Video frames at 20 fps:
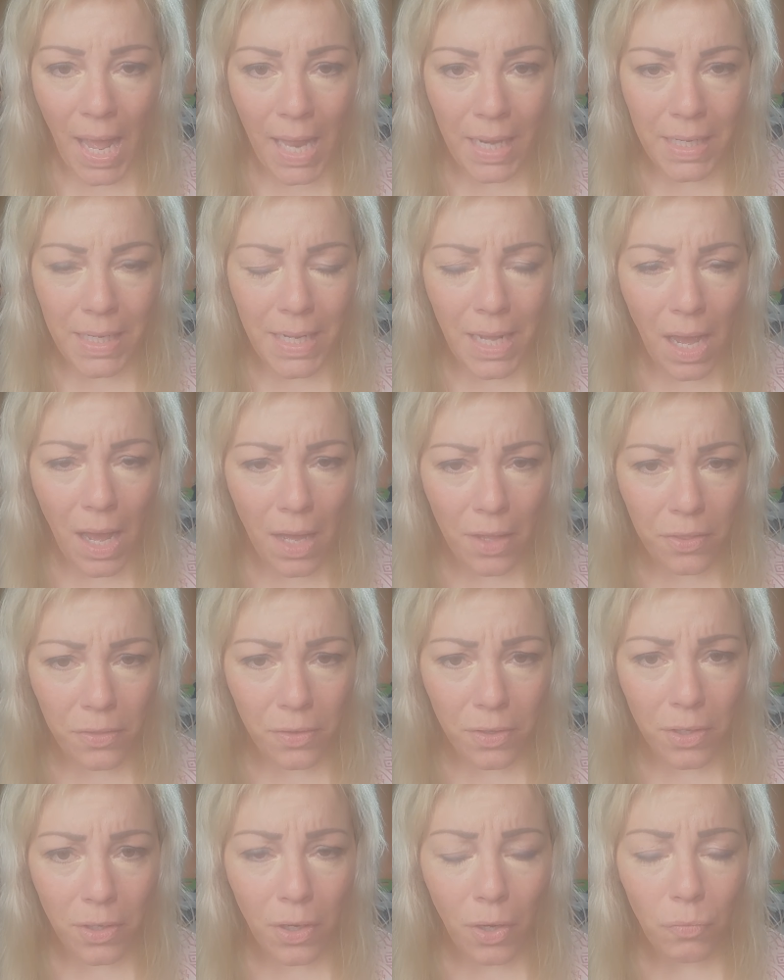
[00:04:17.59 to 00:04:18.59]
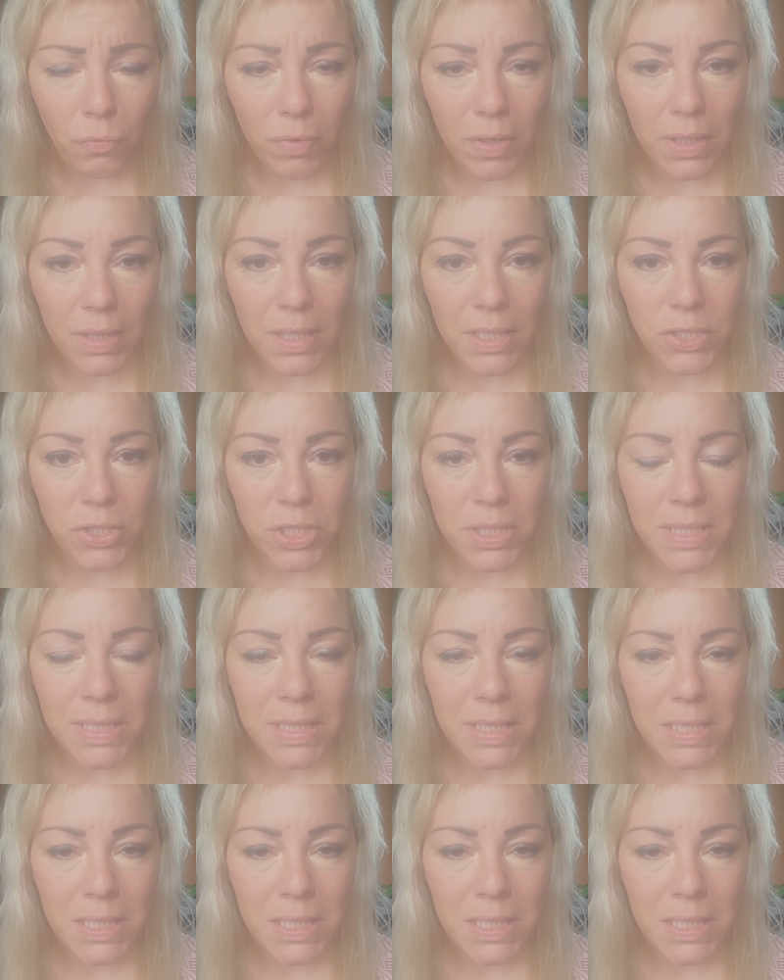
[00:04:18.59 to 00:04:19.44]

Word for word: any other religious